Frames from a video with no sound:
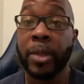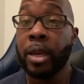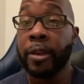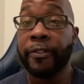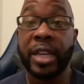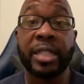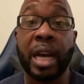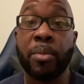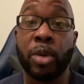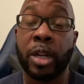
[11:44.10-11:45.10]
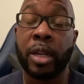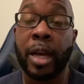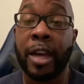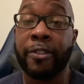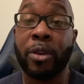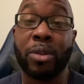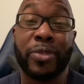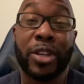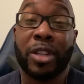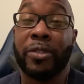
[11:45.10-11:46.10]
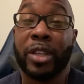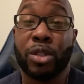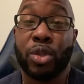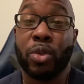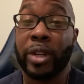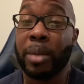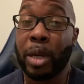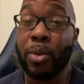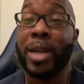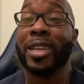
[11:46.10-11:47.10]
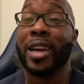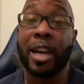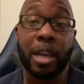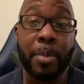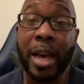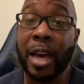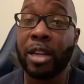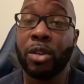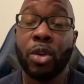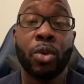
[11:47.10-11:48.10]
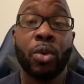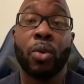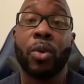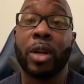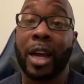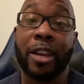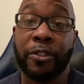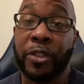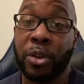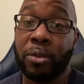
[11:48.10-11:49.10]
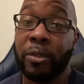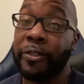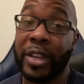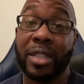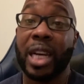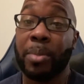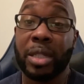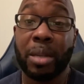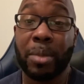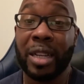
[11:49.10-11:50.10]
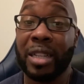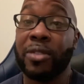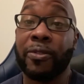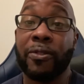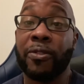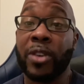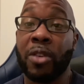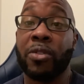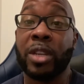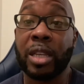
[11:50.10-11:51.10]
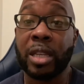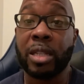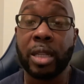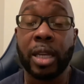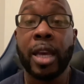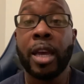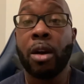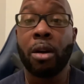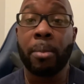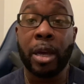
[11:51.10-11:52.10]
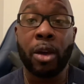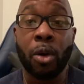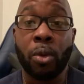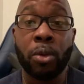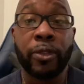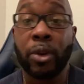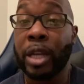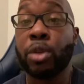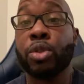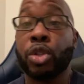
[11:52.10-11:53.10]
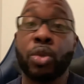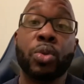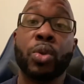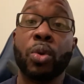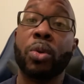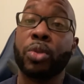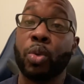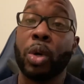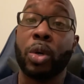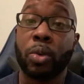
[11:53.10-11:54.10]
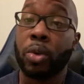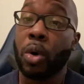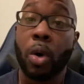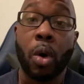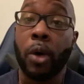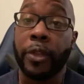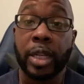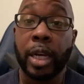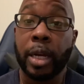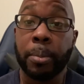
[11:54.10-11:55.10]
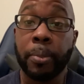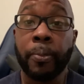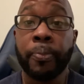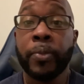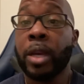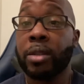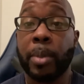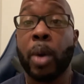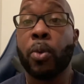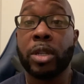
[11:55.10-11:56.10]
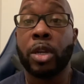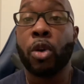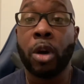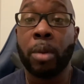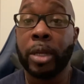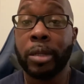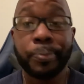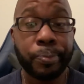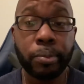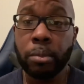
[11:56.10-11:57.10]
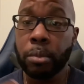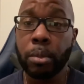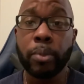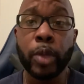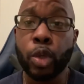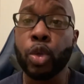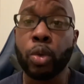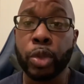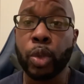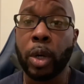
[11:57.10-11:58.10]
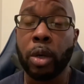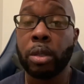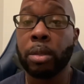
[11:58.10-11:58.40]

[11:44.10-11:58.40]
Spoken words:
FaceTime on an iPhone is very convenient too. For anybody who has like an iPad or an iPhone, FaceTiming somebody is very easy. On my old phone, I used to use Google Duo all the time. If somebody wanted to call me, Google Duo.